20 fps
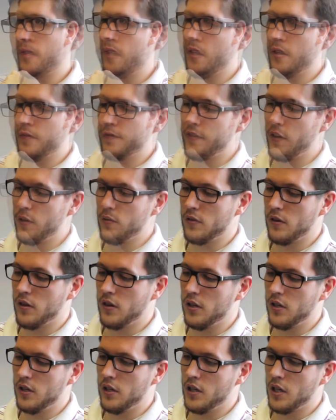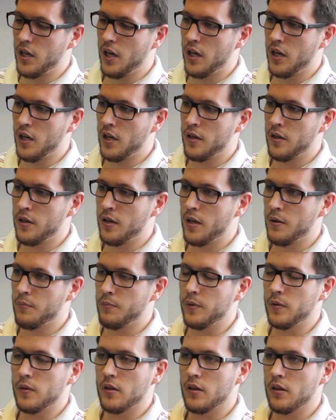I found the
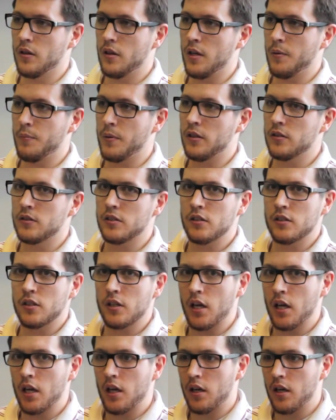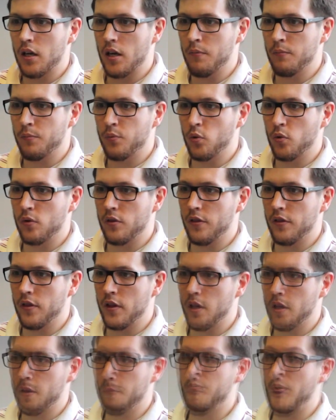ability to import
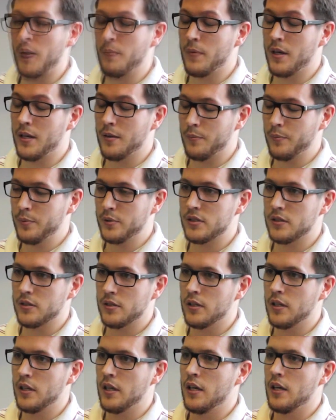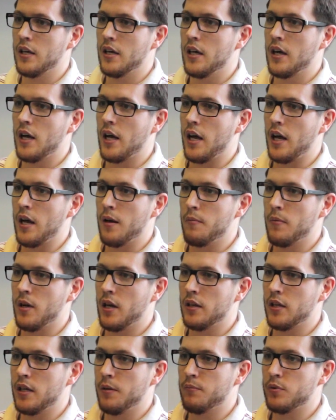the bitmaps
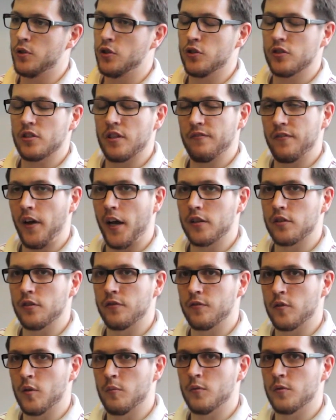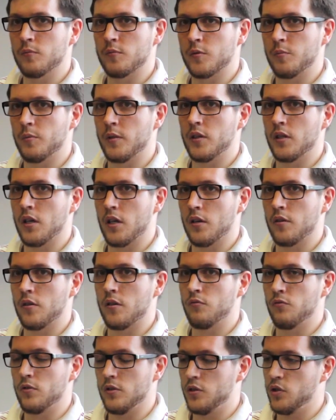and then produce a vector from them has been a
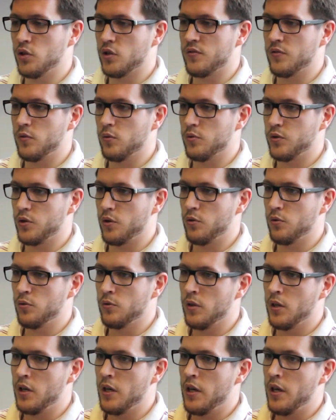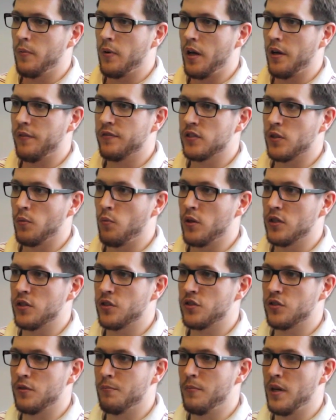really useful tool. If someone
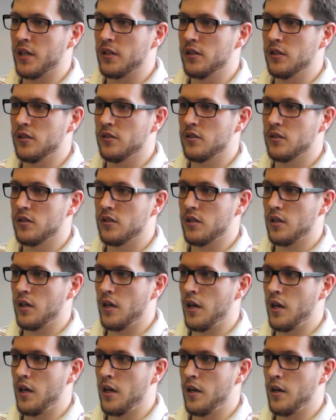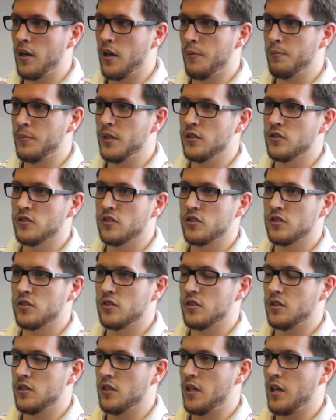submitted a
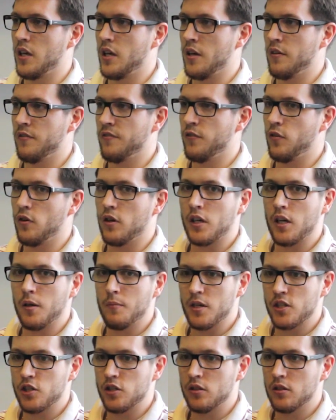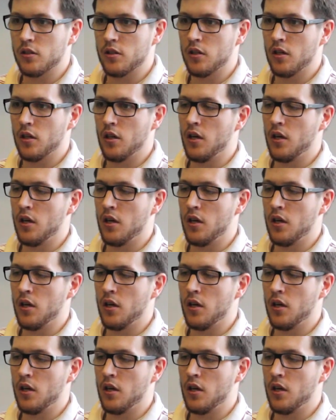piece for a commission